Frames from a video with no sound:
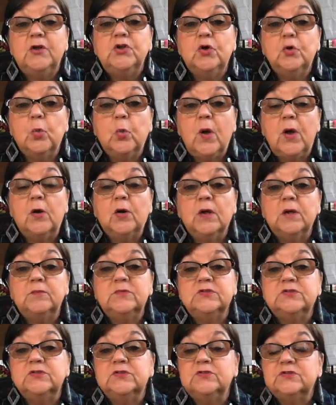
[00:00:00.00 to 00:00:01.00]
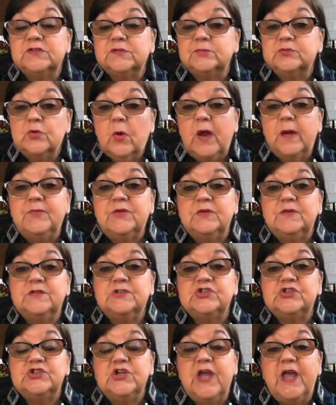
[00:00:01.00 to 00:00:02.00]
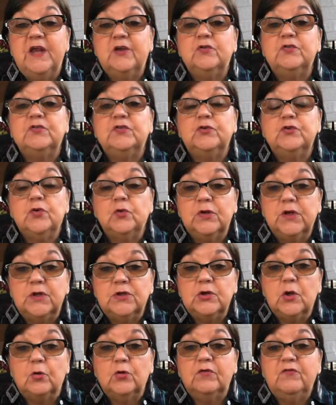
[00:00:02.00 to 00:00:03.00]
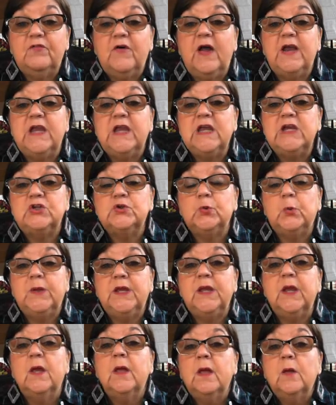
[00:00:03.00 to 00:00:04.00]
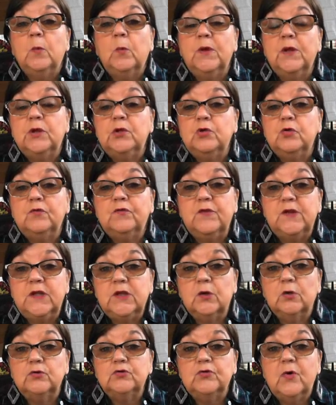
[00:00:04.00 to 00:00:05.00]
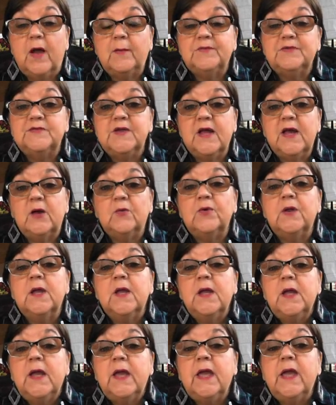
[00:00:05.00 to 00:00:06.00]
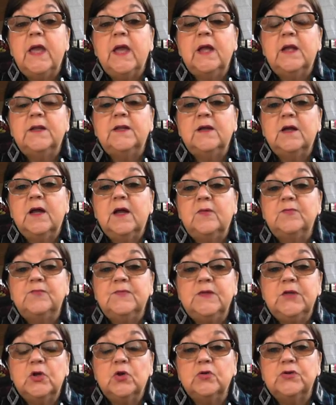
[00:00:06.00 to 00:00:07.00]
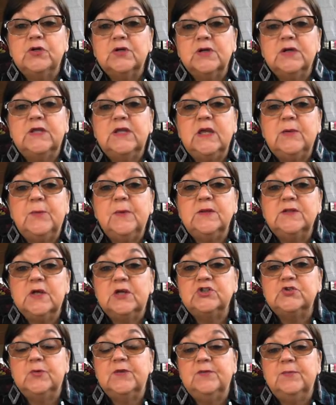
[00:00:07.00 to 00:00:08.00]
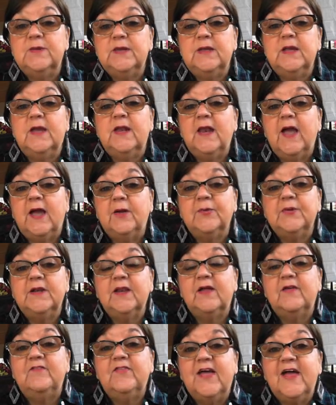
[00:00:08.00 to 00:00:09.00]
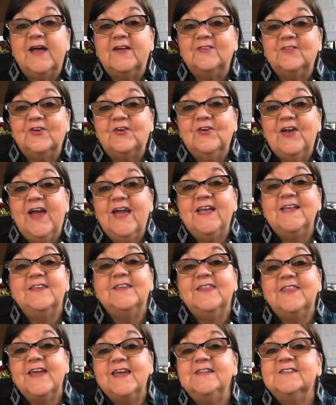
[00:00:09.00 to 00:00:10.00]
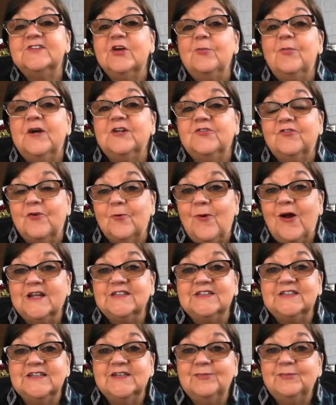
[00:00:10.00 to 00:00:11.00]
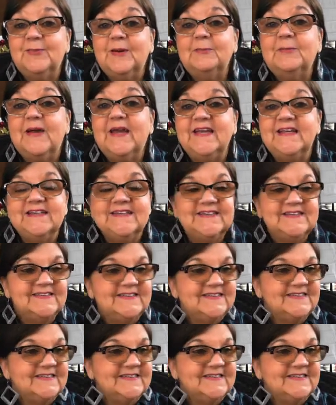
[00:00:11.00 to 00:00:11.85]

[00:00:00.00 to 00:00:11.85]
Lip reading: You're welcome to subscribe to this channel so you'll get notified each week when a new video drops down. And you know, you can keep in touch with me, and I would love that. Okay, thanks so much for watching. Bye-bye.